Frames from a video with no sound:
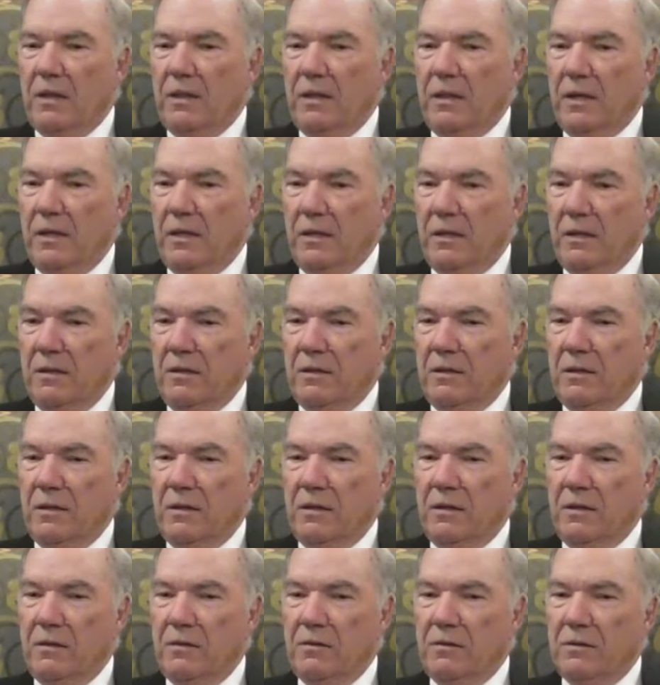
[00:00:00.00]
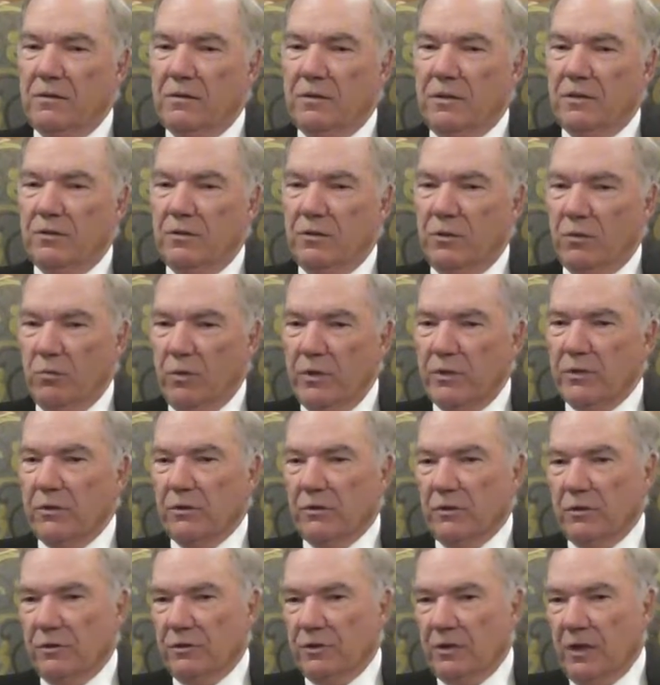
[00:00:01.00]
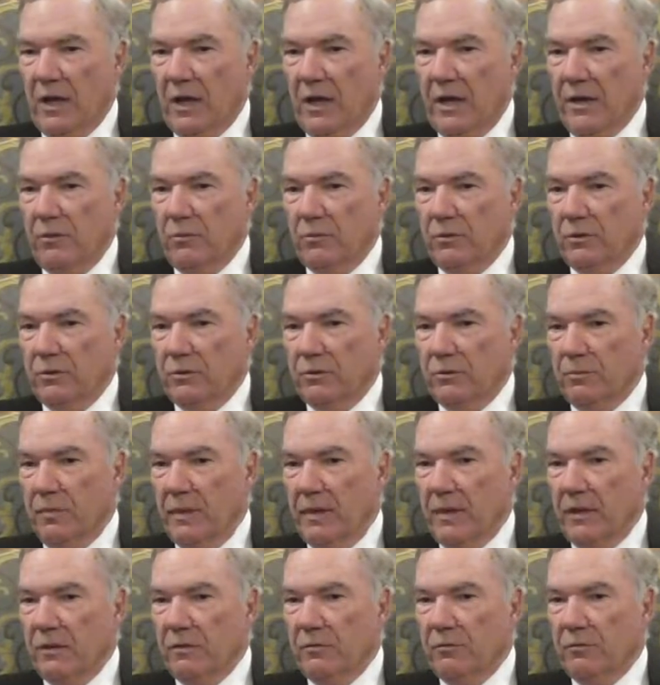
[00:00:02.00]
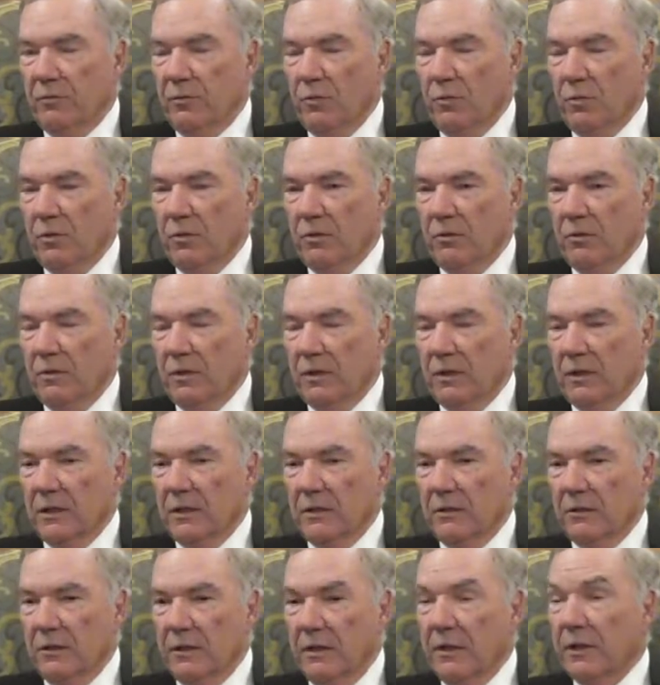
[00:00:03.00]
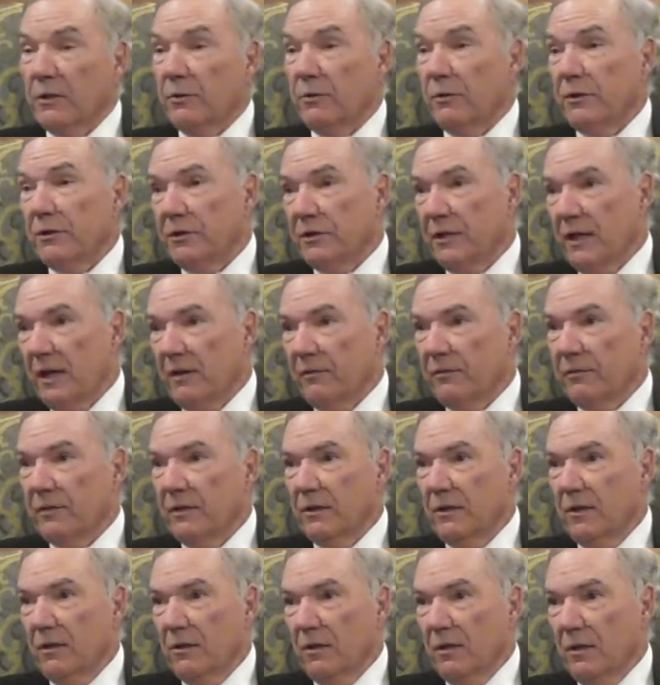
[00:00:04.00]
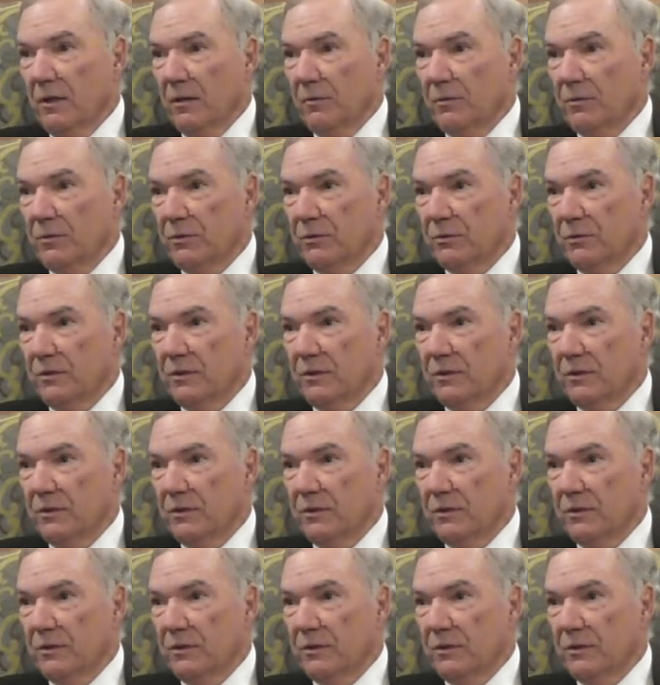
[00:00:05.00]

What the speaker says: Then, since the original design was meant for hickory shafted clubs,